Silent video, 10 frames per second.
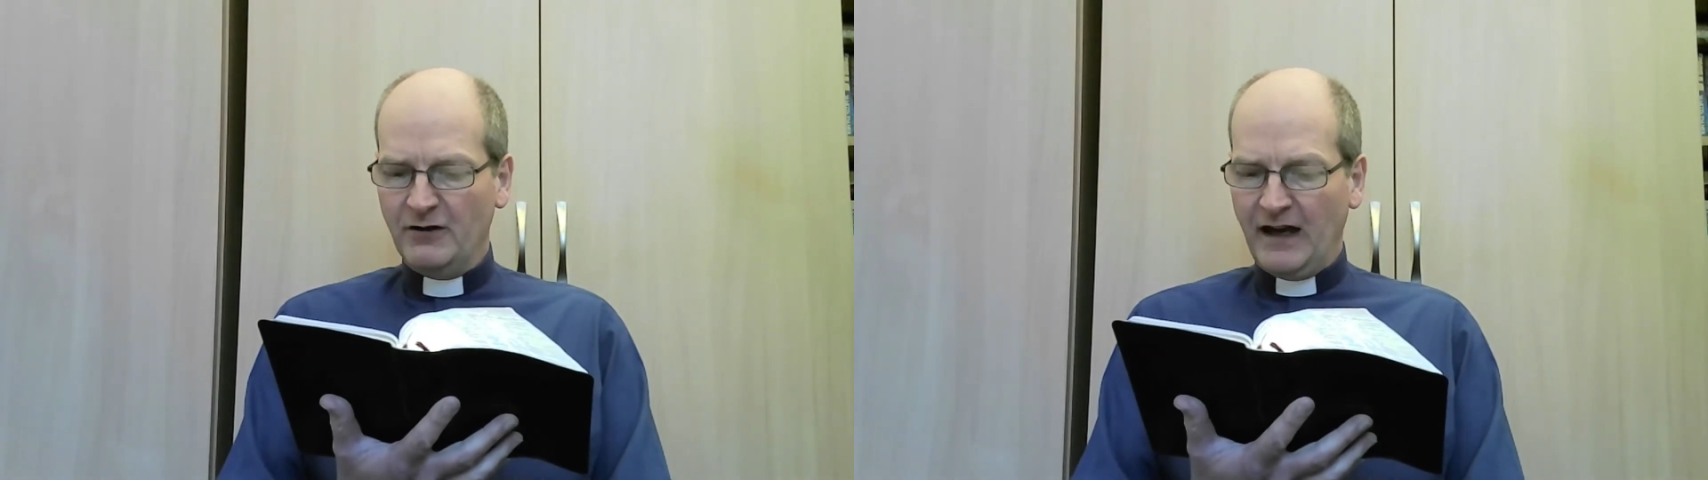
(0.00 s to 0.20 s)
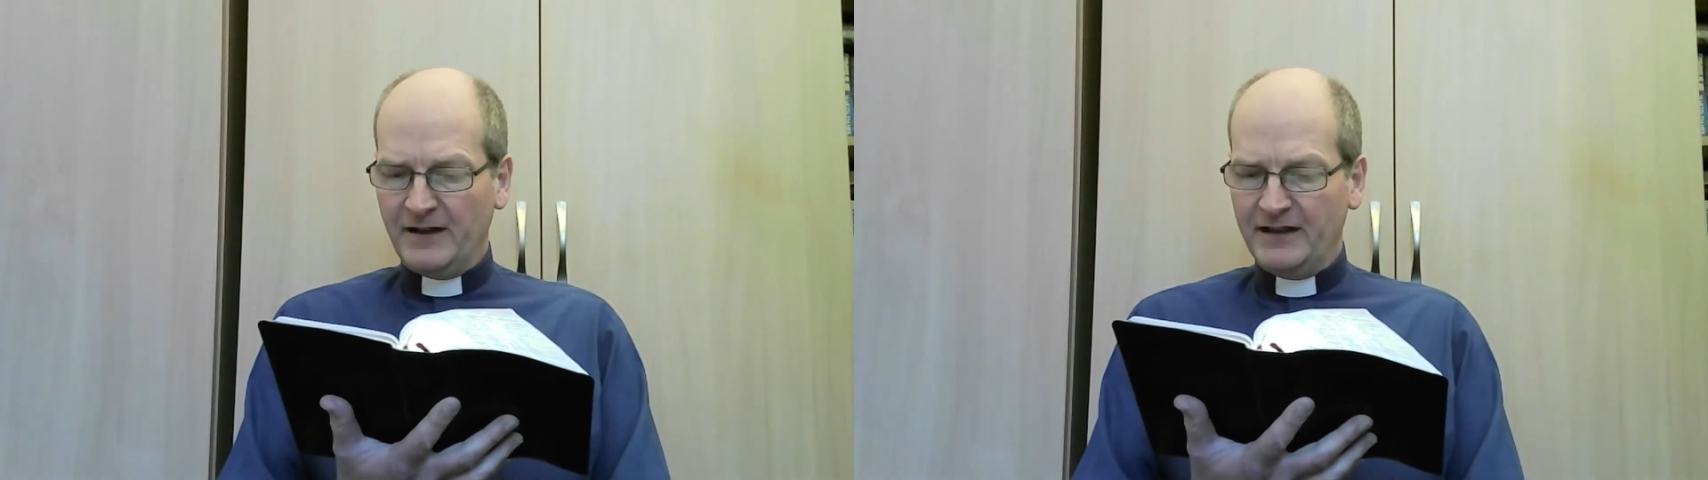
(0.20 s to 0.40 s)

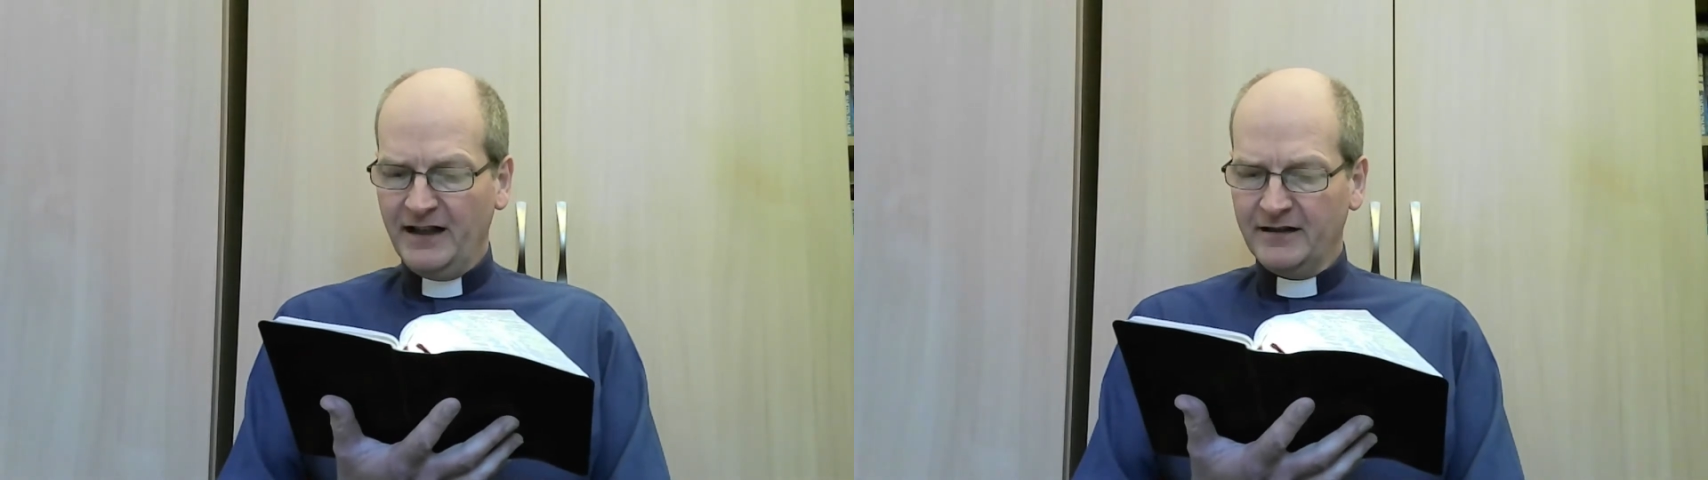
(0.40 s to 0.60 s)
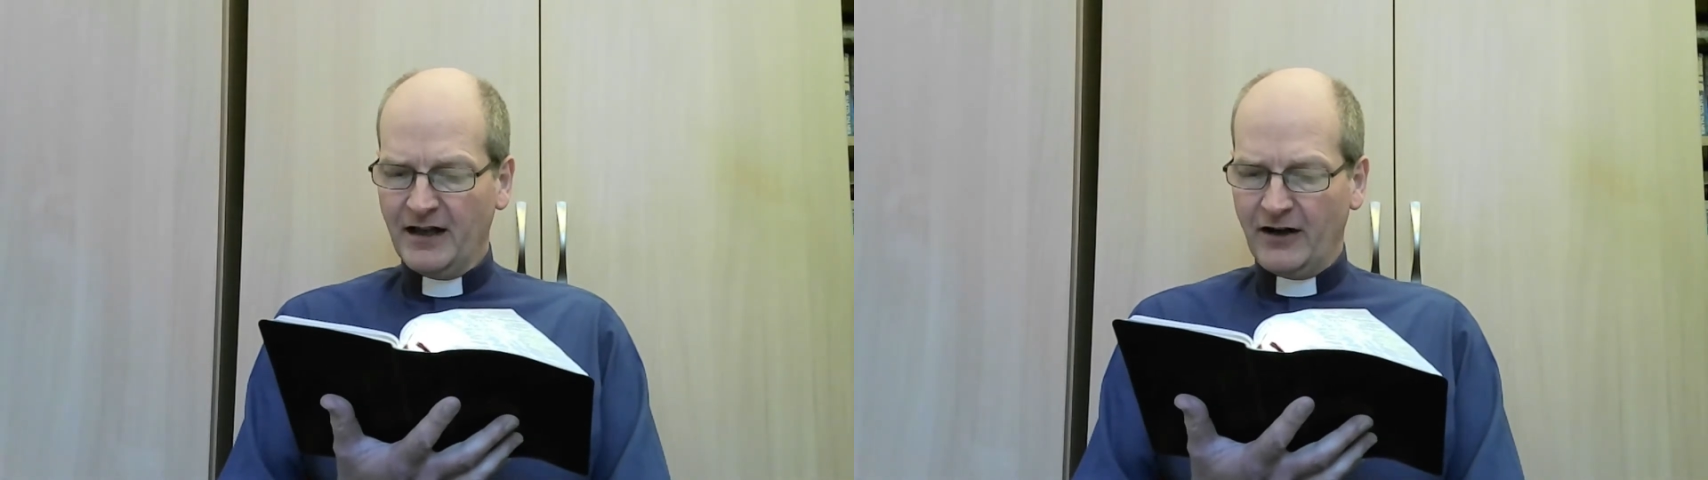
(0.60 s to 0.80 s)
have any
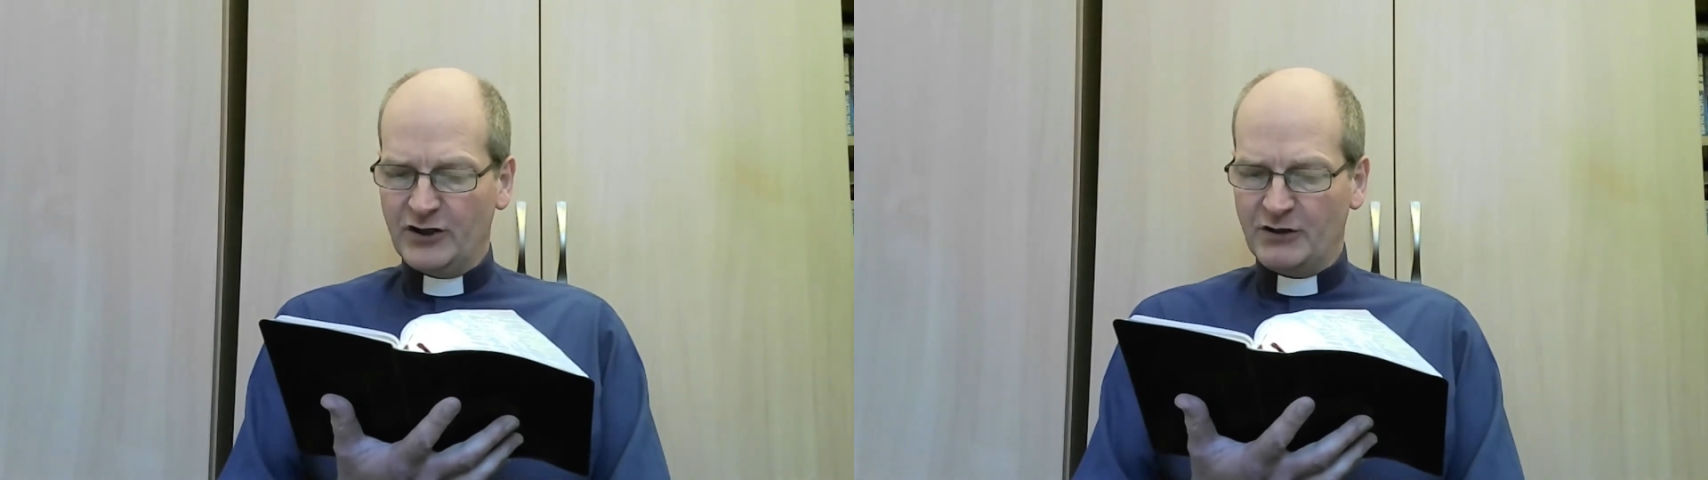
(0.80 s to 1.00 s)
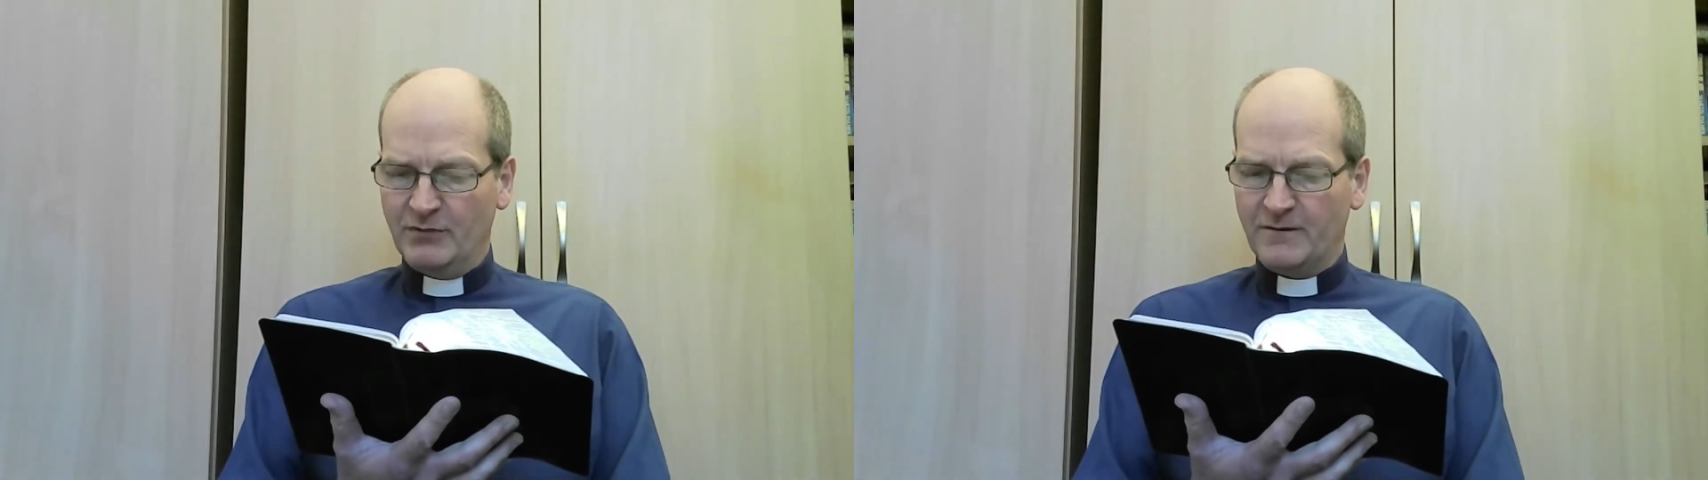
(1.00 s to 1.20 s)
encouragement